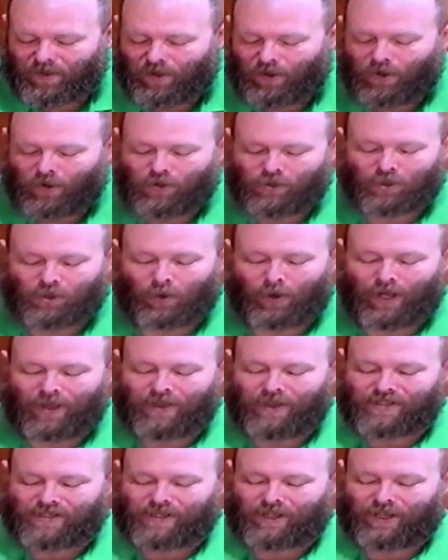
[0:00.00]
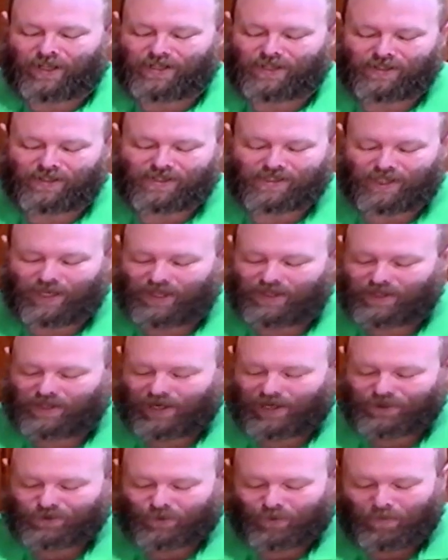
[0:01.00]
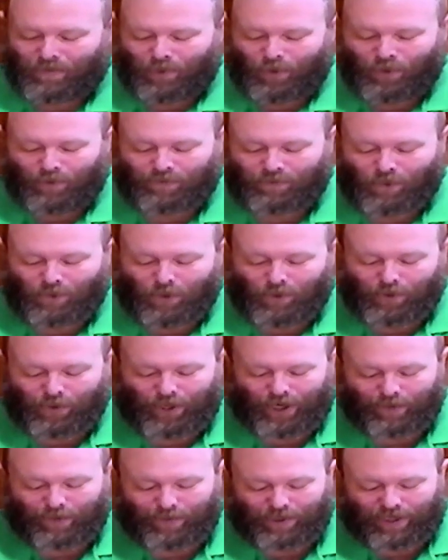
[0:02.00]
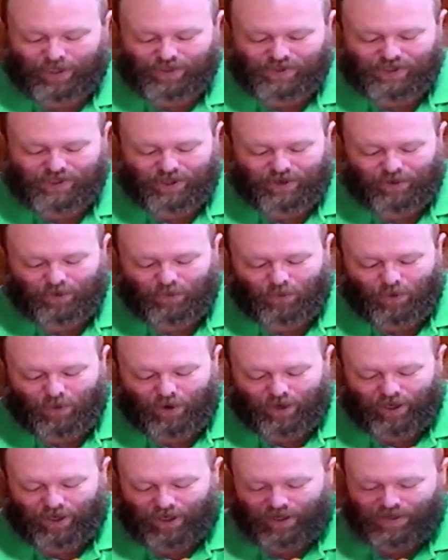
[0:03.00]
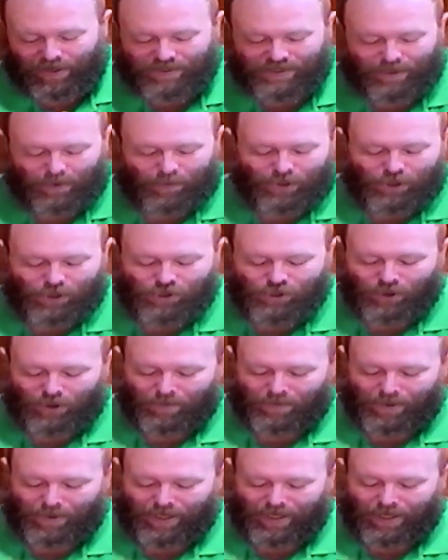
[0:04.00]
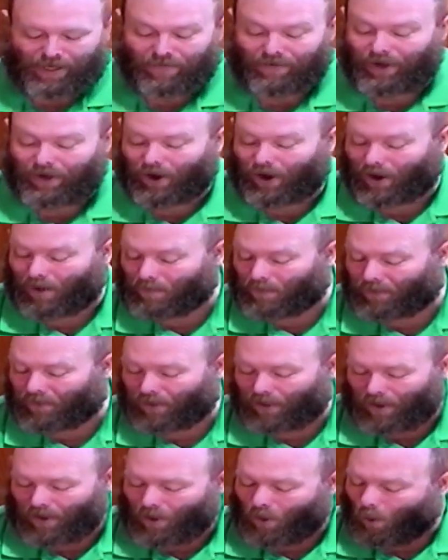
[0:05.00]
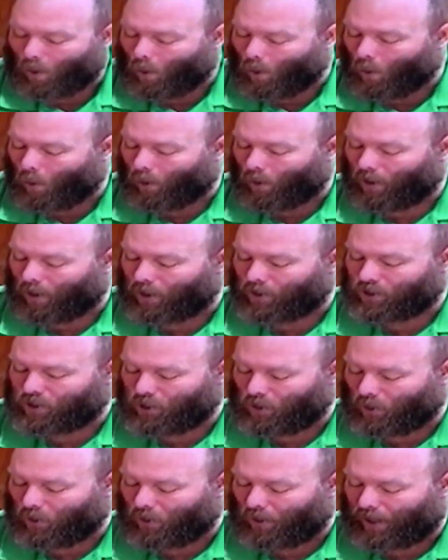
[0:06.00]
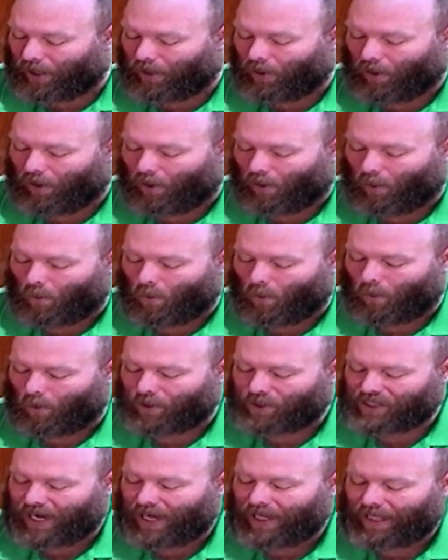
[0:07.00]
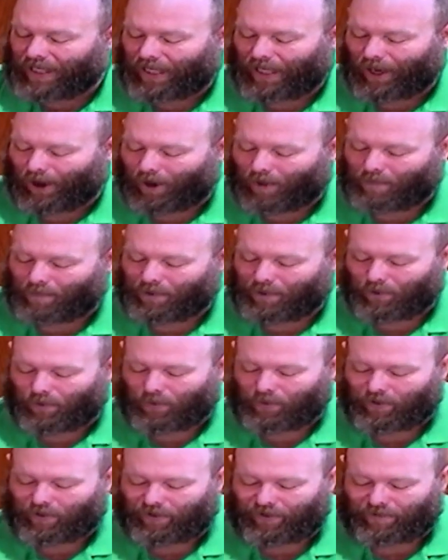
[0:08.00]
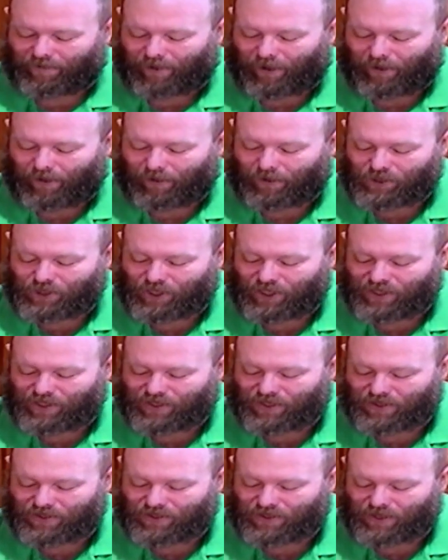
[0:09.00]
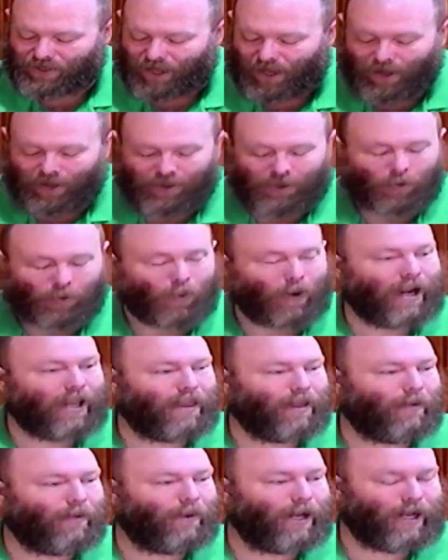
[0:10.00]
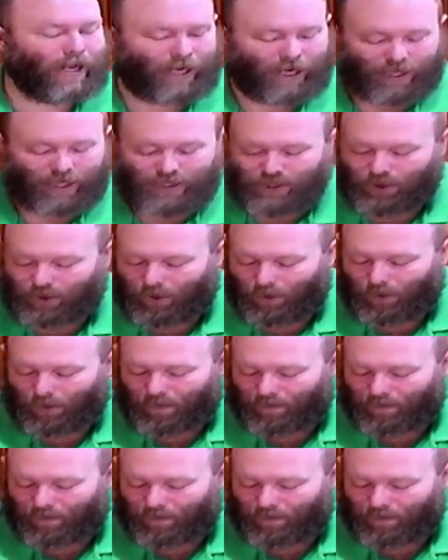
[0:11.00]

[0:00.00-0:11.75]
So in this Lenten season, as we move forward and we consider what it is that we should be giving up or doing or taking up in order to follow Jesus the way that we need to,